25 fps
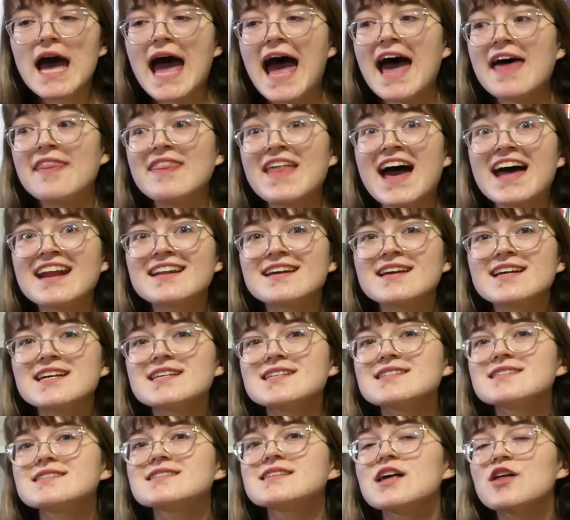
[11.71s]
and that
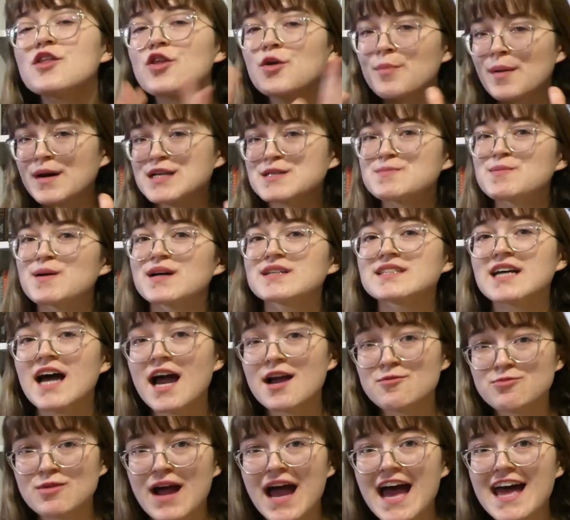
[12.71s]
is the best books
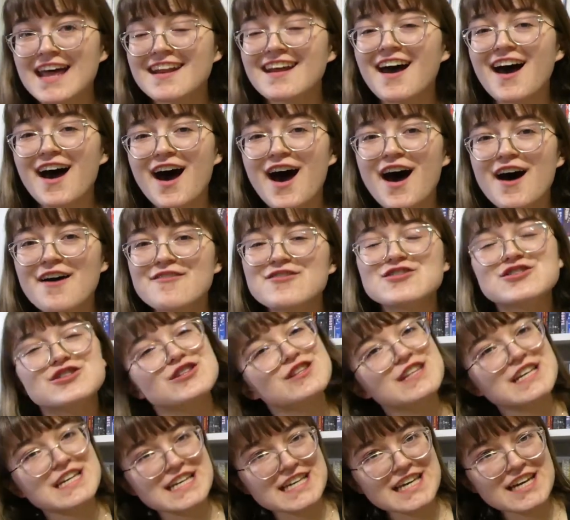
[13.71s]
I read of
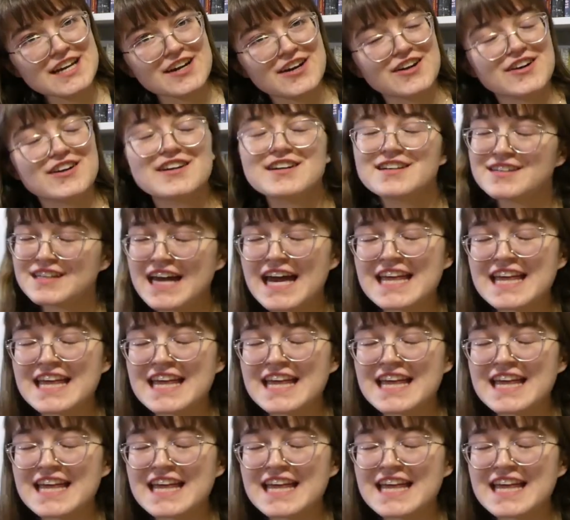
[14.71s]
the year.